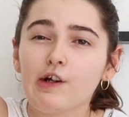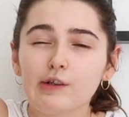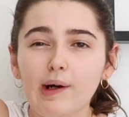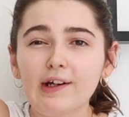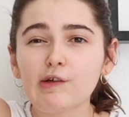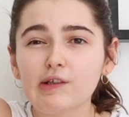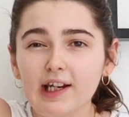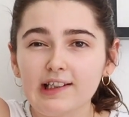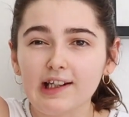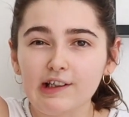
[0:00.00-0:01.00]
So I do
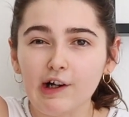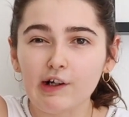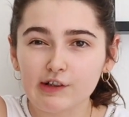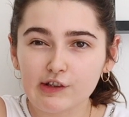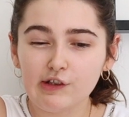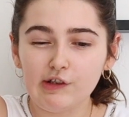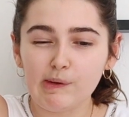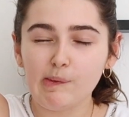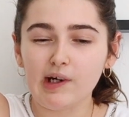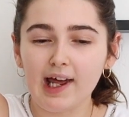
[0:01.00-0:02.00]
day-to-day tasks
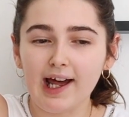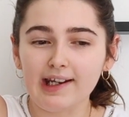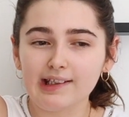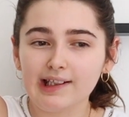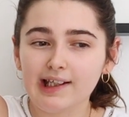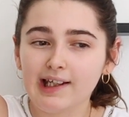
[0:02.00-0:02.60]
using one hand,